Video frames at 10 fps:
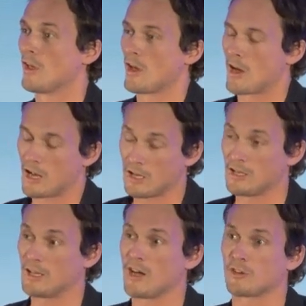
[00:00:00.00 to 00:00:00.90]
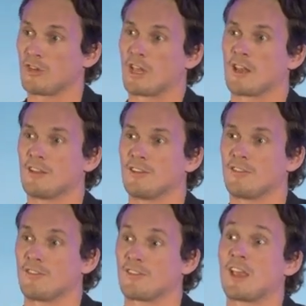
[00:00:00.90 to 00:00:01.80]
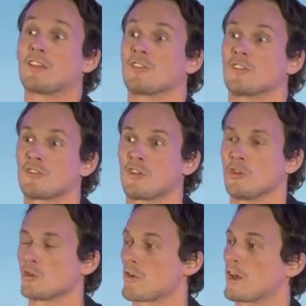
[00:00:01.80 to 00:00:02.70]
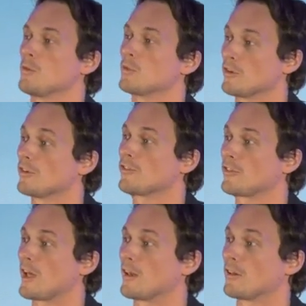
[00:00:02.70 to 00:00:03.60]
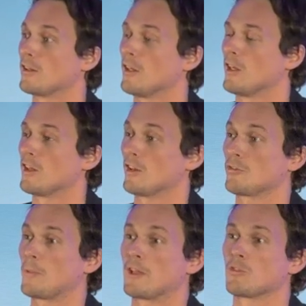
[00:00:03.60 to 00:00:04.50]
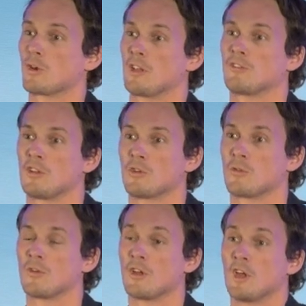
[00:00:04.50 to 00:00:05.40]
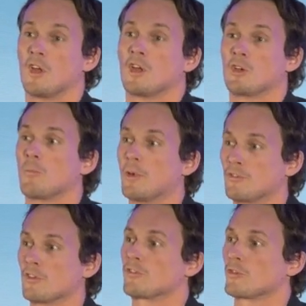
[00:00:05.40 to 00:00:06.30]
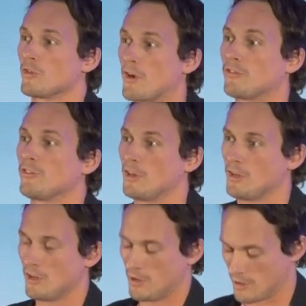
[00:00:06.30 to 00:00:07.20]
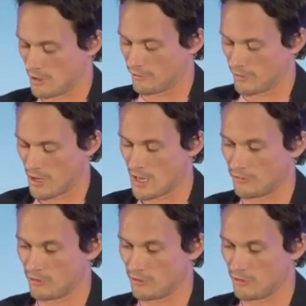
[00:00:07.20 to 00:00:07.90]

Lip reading: a clearly articulated sentence that your granny would understand that explains what it is that your business or your entity is here to